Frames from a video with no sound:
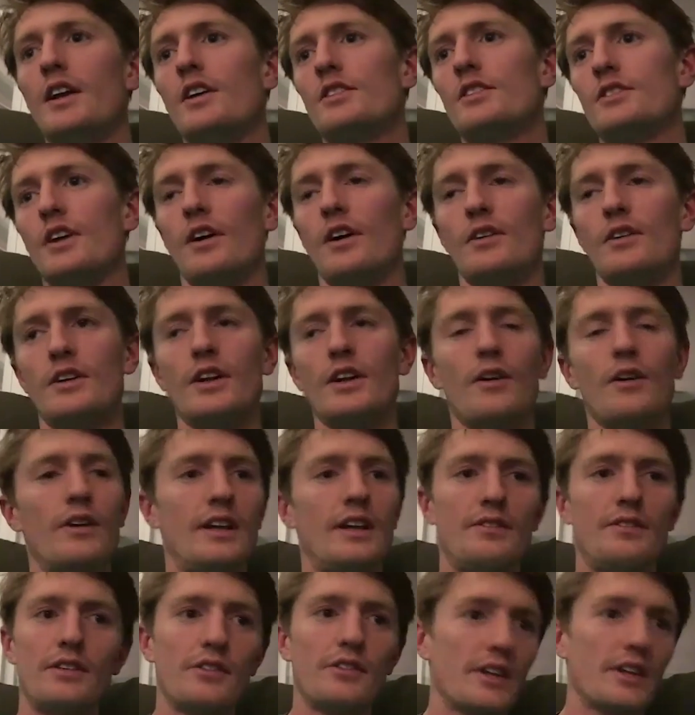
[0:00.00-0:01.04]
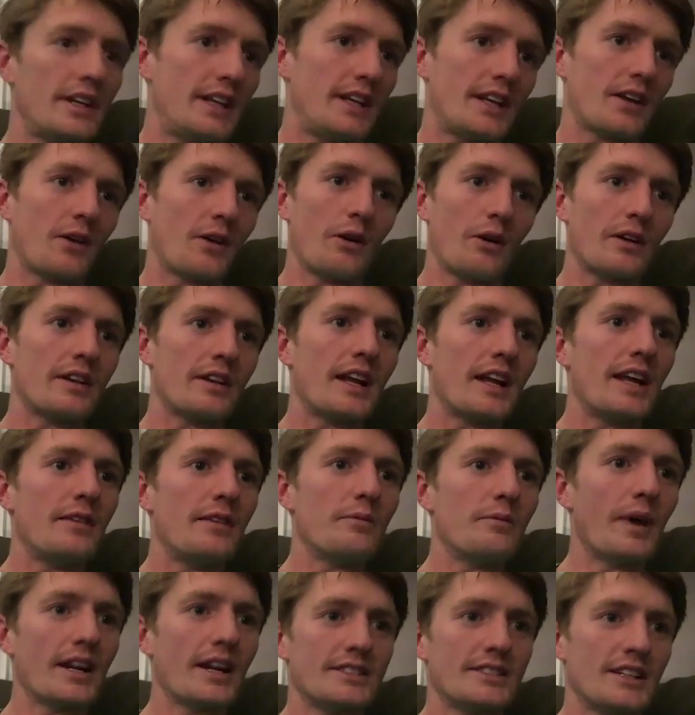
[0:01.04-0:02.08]
So you don't even really need to coordinate
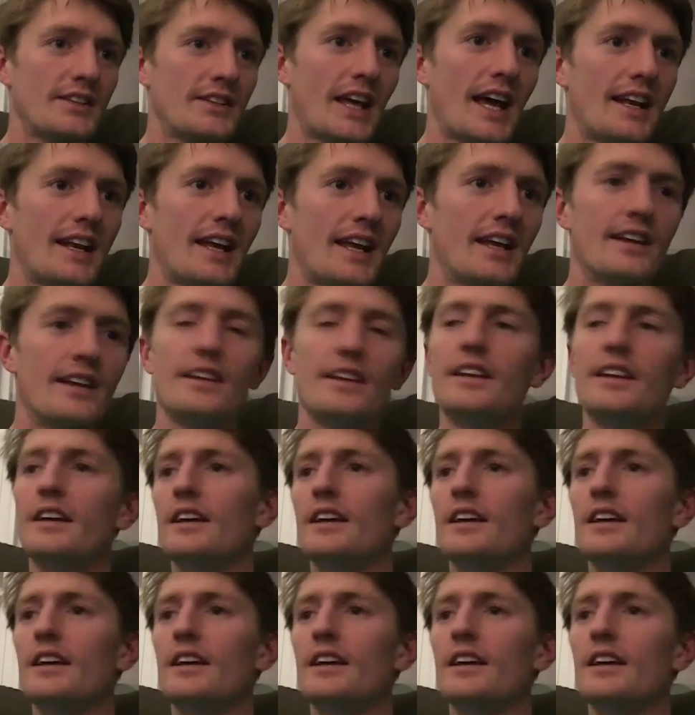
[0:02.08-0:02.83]
much on that end.